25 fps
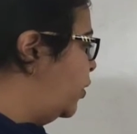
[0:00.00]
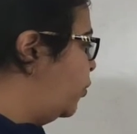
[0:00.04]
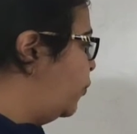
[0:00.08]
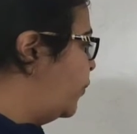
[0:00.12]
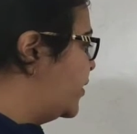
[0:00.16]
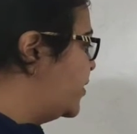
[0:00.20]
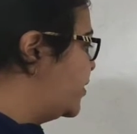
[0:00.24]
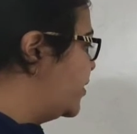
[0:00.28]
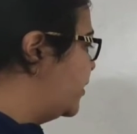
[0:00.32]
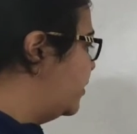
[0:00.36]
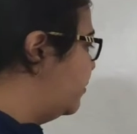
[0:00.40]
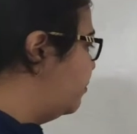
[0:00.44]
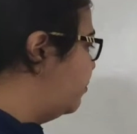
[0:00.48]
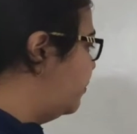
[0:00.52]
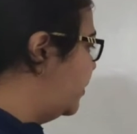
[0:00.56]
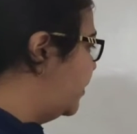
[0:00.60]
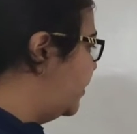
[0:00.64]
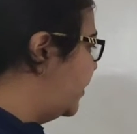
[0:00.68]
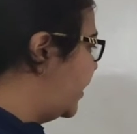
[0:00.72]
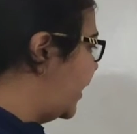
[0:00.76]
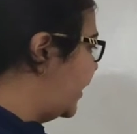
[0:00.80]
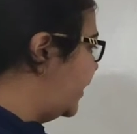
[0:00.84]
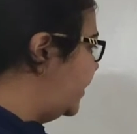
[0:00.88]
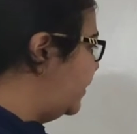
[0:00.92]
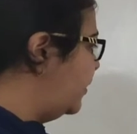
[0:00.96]
Question number
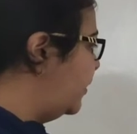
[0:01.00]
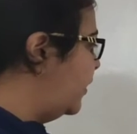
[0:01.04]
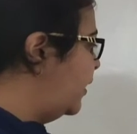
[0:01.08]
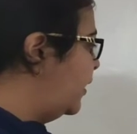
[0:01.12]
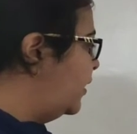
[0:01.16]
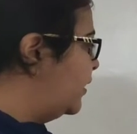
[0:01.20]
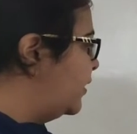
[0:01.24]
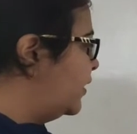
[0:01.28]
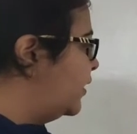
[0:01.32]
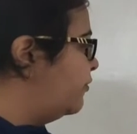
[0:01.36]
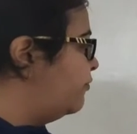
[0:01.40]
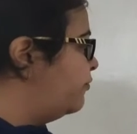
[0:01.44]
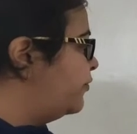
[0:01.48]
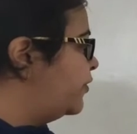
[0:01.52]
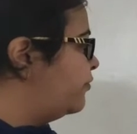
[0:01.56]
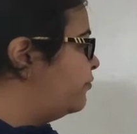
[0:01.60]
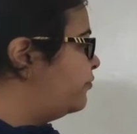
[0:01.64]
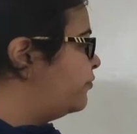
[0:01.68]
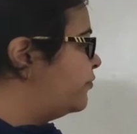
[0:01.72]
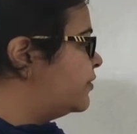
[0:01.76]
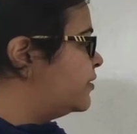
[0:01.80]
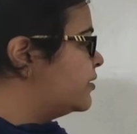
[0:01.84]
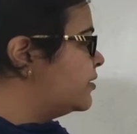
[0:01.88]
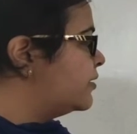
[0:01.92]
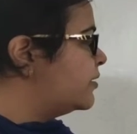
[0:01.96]
9, give
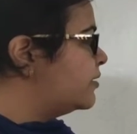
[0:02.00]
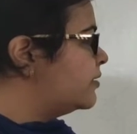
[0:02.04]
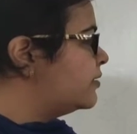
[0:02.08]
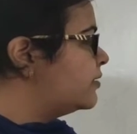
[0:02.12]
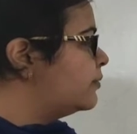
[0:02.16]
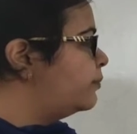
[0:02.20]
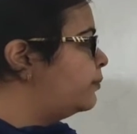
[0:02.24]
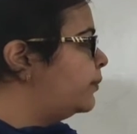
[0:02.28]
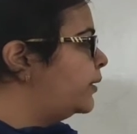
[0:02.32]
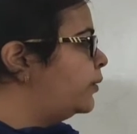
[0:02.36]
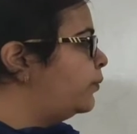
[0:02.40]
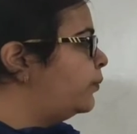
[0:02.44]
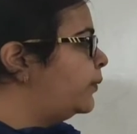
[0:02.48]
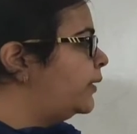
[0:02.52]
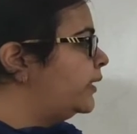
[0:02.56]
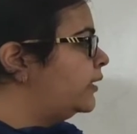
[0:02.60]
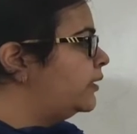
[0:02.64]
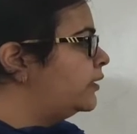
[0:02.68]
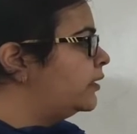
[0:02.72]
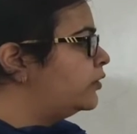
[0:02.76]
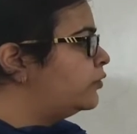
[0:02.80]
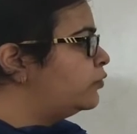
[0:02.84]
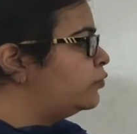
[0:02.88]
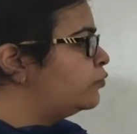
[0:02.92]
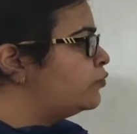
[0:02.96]
differences
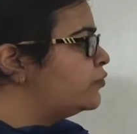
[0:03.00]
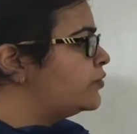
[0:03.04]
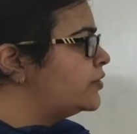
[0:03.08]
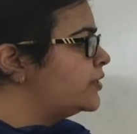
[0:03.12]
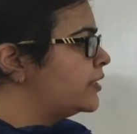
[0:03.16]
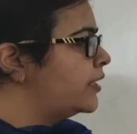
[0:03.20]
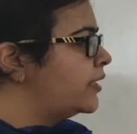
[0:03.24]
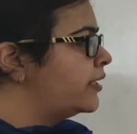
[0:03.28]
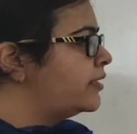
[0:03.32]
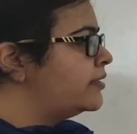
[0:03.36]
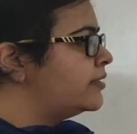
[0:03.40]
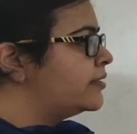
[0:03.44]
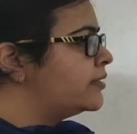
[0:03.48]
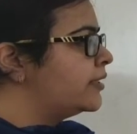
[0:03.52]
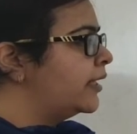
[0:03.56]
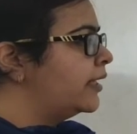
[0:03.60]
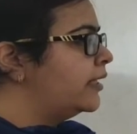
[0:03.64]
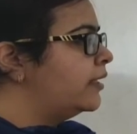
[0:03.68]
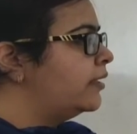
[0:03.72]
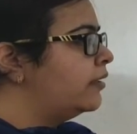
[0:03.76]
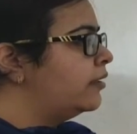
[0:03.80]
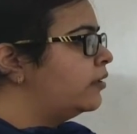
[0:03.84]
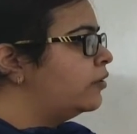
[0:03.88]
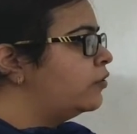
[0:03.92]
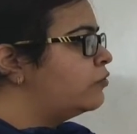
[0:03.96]
between the two cells
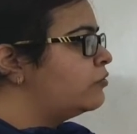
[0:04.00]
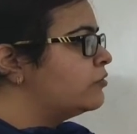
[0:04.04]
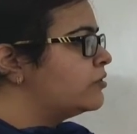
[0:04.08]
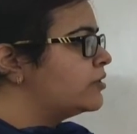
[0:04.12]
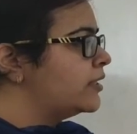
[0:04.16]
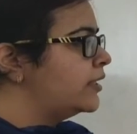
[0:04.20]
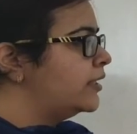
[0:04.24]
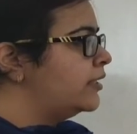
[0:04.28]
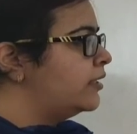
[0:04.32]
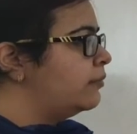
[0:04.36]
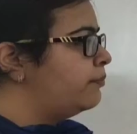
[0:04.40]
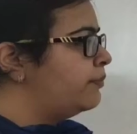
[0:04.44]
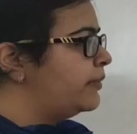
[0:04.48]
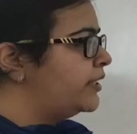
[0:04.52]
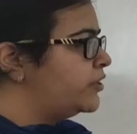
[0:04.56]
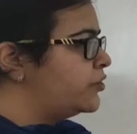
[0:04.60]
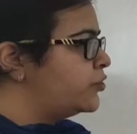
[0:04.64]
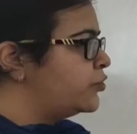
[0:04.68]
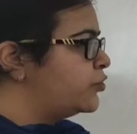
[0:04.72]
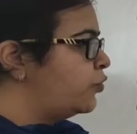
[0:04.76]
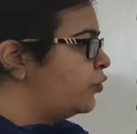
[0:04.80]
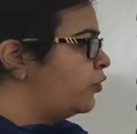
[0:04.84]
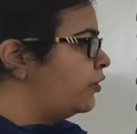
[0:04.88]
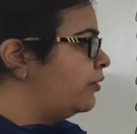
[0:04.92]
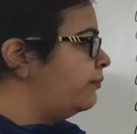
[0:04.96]
enclosed in a
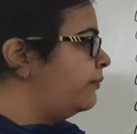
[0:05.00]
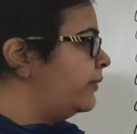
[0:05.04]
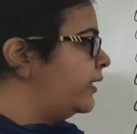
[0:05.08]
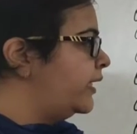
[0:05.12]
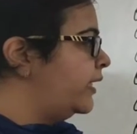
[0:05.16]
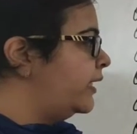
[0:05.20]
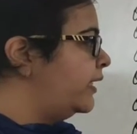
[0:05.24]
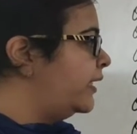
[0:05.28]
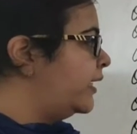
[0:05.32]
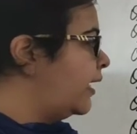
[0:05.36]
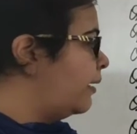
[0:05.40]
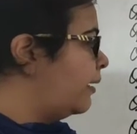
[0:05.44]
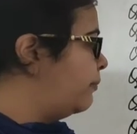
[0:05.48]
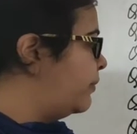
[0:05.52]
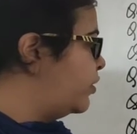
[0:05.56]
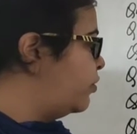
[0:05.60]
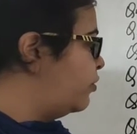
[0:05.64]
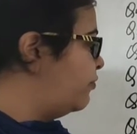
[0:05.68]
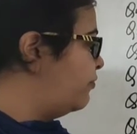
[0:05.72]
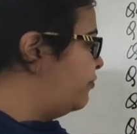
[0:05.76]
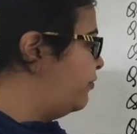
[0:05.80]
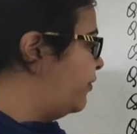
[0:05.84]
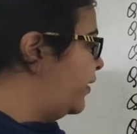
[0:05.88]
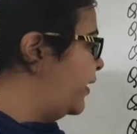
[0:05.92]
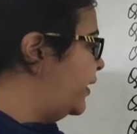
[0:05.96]
mature male
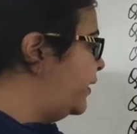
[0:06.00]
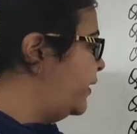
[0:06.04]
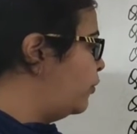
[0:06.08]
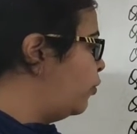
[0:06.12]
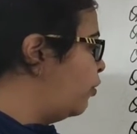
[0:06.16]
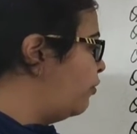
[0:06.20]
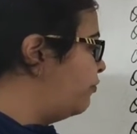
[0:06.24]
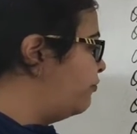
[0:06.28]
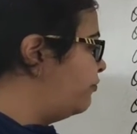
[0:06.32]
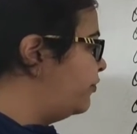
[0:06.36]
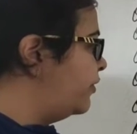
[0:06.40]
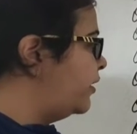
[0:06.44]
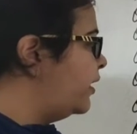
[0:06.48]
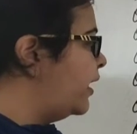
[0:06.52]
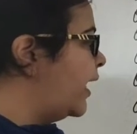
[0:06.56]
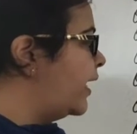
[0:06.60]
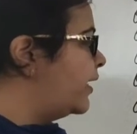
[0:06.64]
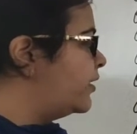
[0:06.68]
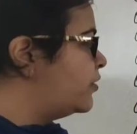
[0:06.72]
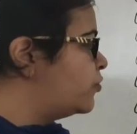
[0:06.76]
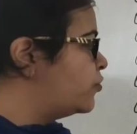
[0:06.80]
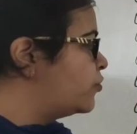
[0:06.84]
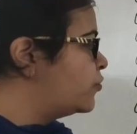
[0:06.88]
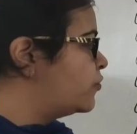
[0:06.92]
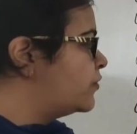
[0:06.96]
gametophyte of an
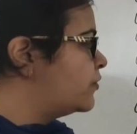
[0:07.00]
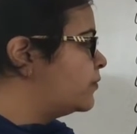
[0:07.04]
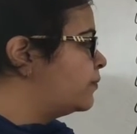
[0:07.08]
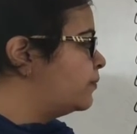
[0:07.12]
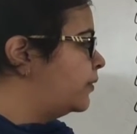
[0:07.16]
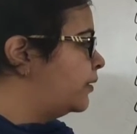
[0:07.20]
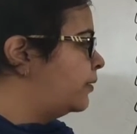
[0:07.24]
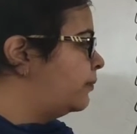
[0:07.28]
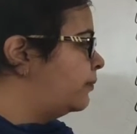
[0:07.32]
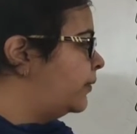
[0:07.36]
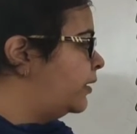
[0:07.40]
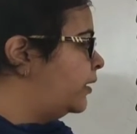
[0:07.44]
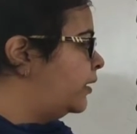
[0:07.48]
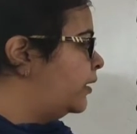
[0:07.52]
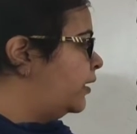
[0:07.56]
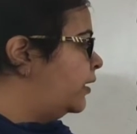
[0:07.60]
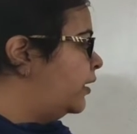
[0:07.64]
angiosperm.